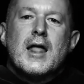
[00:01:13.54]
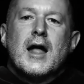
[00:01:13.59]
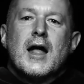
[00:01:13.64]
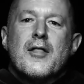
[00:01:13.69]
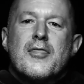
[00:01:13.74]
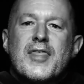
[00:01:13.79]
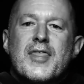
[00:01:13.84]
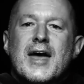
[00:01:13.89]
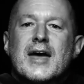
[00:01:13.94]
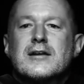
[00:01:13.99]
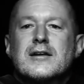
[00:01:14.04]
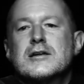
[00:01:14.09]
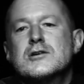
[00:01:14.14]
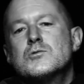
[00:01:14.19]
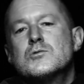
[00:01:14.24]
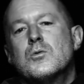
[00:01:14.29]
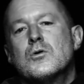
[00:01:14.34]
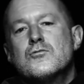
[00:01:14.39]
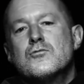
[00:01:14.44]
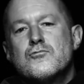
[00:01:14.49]
And that
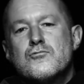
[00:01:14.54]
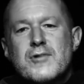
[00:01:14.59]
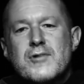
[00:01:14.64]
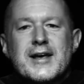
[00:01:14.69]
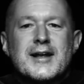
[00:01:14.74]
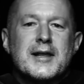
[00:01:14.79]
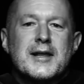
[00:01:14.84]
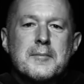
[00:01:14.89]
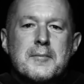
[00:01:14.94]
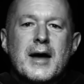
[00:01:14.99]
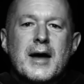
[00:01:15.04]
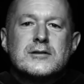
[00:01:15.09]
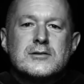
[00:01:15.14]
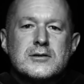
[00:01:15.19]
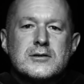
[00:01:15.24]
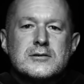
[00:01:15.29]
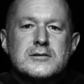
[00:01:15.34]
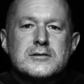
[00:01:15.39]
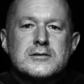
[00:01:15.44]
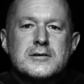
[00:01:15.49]
is what really
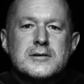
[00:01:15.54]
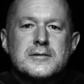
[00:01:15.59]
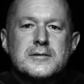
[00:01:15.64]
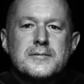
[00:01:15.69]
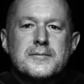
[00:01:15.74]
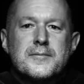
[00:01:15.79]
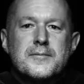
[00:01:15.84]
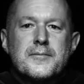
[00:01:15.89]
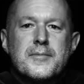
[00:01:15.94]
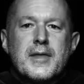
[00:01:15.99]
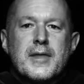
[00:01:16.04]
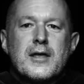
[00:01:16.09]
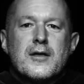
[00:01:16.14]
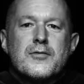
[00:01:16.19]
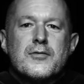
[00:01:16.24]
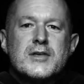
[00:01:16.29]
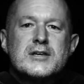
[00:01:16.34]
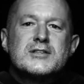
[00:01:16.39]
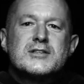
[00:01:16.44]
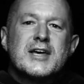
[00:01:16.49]
matters.
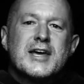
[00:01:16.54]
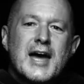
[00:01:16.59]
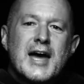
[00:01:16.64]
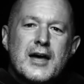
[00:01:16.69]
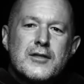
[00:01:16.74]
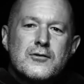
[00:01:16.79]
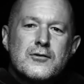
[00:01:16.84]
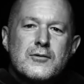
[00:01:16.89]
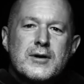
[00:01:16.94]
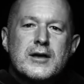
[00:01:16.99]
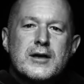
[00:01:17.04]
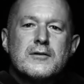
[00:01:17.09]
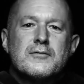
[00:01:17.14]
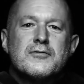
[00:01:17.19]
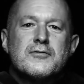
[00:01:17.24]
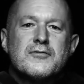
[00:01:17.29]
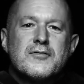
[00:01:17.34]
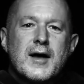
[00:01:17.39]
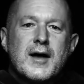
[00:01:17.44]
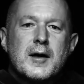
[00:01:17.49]
This gathering of
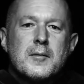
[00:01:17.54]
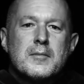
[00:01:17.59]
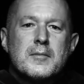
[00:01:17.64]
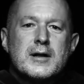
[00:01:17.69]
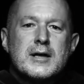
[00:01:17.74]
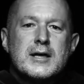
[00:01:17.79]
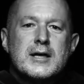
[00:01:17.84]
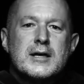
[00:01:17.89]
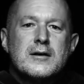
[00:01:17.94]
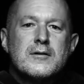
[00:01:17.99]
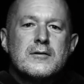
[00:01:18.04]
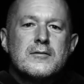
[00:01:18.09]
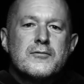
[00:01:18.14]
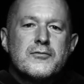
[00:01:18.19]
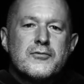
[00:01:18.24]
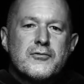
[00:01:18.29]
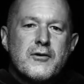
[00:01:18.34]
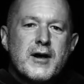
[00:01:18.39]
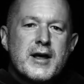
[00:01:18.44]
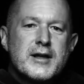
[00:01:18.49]
family,
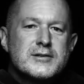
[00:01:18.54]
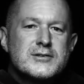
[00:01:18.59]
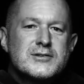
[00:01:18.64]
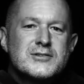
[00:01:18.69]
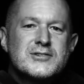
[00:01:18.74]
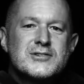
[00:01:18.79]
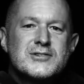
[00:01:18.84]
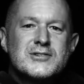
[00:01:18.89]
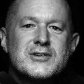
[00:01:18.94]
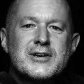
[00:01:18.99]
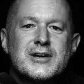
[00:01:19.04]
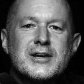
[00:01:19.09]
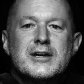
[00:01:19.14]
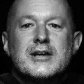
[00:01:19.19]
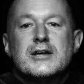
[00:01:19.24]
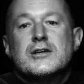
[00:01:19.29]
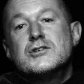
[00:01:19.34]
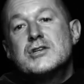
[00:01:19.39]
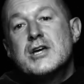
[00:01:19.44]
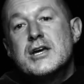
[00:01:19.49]
friends,
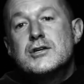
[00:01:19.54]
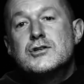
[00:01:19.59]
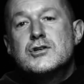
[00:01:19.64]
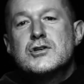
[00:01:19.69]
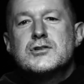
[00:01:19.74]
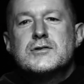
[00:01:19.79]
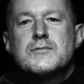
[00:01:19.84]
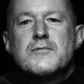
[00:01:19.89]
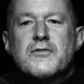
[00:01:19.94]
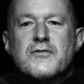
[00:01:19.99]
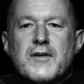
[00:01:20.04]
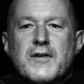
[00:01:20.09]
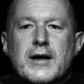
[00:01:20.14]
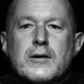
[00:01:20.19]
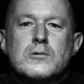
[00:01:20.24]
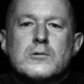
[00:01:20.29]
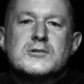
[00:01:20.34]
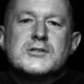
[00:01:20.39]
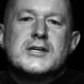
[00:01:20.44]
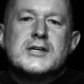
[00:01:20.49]
teachers and
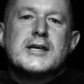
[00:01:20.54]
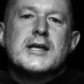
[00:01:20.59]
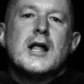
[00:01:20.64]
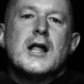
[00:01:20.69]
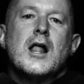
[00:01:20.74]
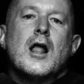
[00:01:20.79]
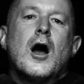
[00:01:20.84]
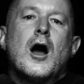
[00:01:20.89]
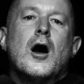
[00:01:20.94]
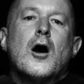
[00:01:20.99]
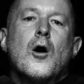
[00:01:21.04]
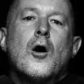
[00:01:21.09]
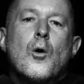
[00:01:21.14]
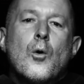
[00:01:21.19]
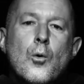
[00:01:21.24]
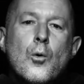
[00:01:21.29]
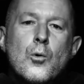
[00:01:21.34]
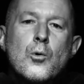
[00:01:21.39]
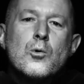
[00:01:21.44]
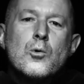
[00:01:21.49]
faculty are
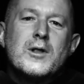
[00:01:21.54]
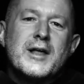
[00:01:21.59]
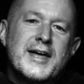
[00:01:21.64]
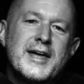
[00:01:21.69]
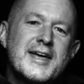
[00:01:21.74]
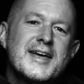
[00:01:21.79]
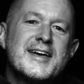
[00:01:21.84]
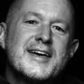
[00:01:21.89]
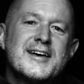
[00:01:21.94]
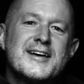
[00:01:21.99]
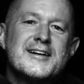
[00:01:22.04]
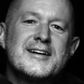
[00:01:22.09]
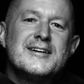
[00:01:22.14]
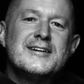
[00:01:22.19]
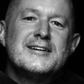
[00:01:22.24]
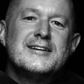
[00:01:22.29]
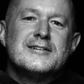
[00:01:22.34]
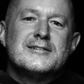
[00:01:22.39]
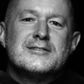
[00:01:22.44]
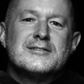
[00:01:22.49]
all here
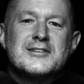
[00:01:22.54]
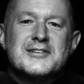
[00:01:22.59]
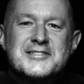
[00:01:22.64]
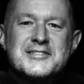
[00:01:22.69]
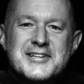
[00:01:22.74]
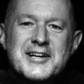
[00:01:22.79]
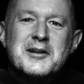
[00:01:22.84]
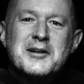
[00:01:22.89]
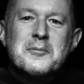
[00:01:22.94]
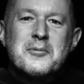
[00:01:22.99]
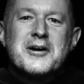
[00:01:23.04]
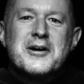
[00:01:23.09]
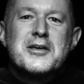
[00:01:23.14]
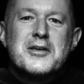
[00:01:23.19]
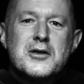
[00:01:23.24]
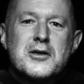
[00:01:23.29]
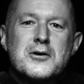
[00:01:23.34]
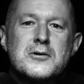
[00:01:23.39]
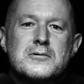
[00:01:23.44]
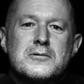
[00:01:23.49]
to celebrate
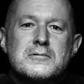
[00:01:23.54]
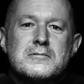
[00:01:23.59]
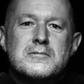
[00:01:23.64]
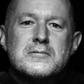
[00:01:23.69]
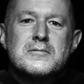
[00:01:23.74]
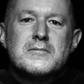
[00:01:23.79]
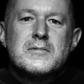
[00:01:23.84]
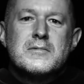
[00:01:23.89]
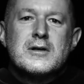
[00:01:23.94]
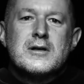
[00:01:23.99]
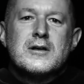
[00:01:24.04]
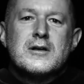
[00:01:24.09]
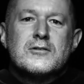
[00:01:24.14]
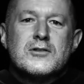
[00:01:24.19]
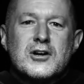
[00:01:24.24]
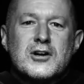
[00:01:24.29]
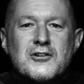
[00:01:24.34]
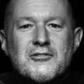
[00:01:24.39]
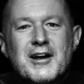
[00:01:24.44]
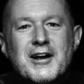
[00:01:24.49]
you,
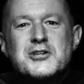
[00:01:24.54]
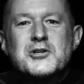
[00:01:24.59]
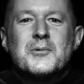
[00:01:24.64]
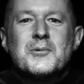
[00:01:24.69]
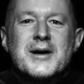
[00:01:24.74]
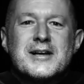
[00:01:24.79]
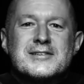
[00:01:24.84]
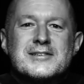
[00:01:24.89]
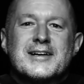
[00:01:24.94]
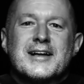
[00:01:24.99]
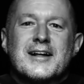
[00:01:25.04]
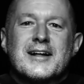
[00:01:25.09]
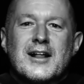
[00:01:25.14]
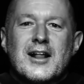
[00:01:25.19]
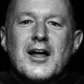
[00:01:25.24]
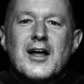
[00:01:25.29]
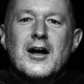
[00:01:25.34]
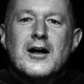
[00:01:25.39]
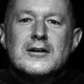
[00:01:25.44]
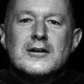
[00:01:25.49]
the graduating
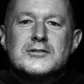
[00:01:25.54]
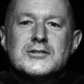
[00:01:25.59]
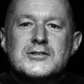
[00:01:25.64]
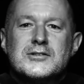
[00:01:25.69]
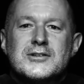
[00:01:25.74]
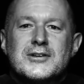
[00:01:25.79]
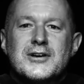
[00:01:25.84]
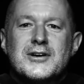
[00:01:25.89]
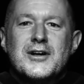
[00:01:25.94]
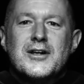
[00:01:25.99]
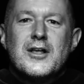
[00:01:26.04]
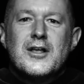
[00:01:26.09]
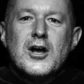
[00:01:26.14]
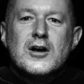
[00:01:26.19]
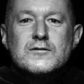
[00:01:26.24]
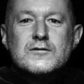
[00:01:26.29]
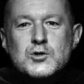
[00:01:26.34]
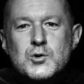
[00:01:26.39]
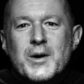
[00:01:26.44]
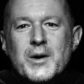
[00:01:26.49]
class
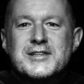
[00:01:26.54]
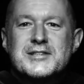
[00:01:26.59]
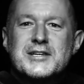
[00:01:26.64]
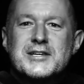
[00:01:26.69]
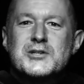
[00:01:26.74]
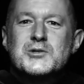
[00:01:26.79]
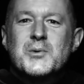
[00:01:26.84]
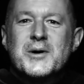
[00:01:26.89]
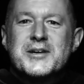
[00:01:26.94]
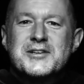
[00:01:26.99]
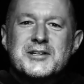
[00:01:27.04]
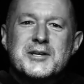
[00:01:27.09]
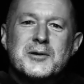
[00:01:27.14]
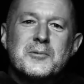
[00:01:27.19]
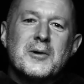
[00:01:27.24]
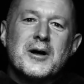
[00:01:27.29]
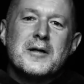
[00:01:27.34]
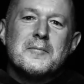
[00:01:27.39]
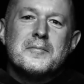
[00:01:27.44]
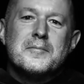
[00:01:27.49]
of
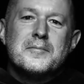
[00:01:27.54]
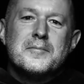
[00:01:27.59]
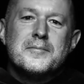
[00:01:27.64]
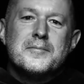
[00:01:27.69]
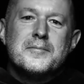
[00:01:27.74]
2021.